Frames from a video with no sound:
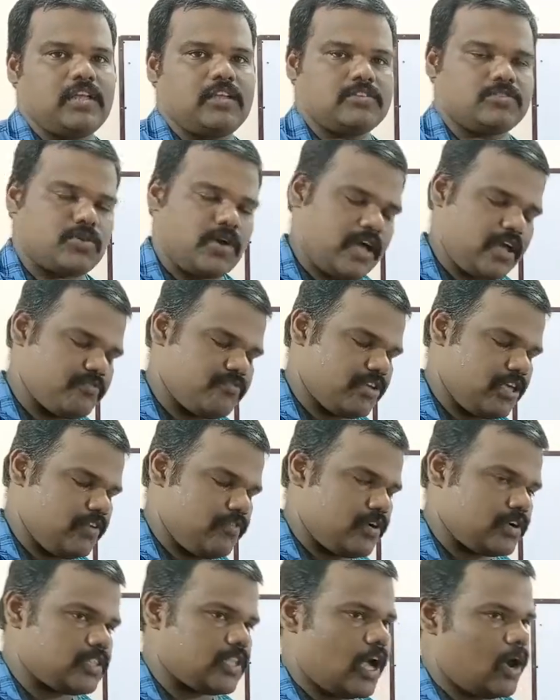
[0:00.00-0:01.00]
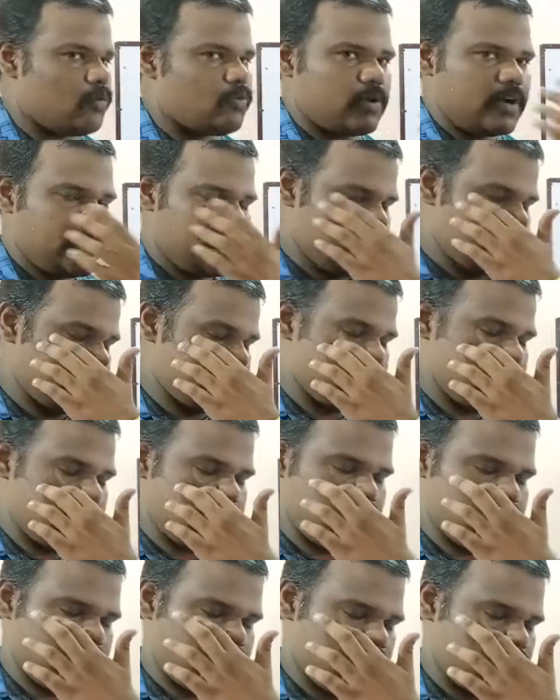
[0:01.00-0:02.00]
So I have given the outlines
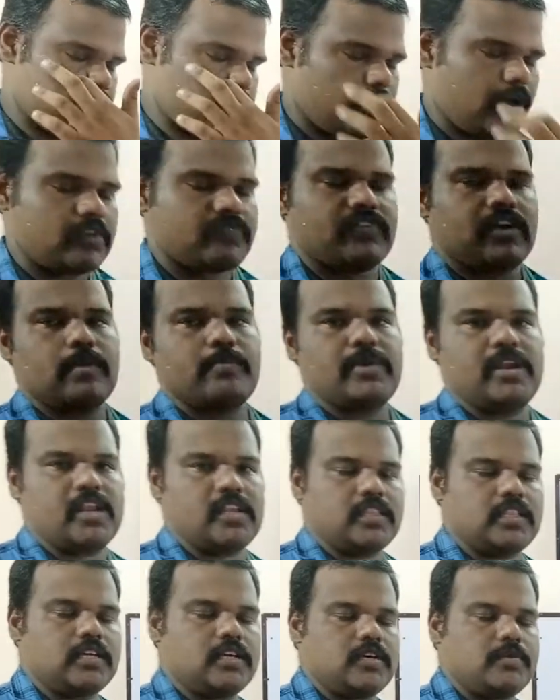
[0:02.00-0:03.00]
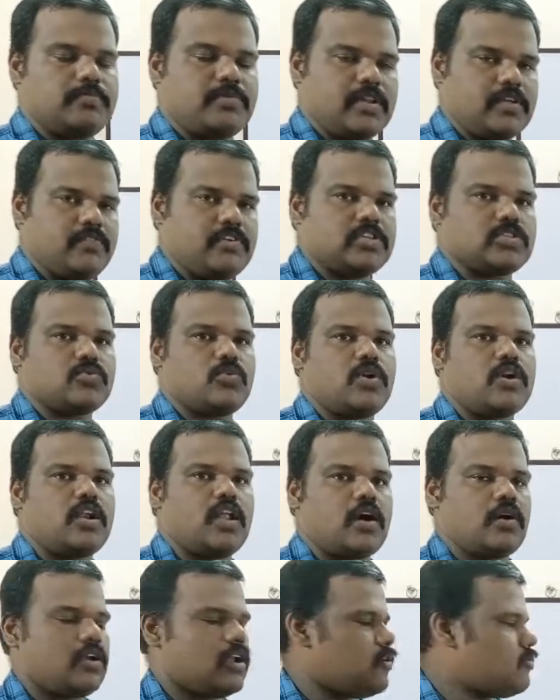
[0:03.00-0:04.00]
of part family in the previous one,
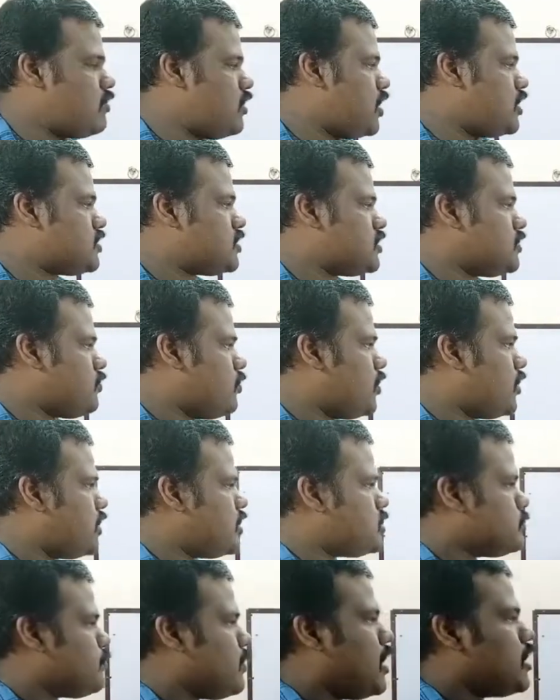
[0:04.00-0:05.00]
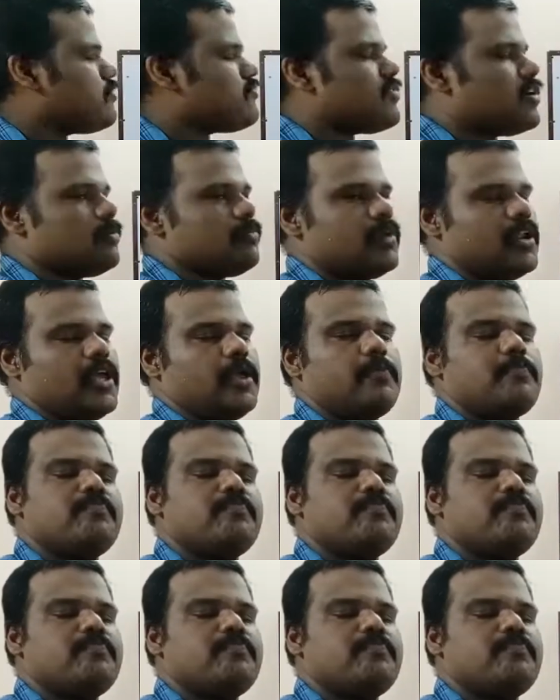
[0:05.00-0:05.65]
and now let's see what is part family.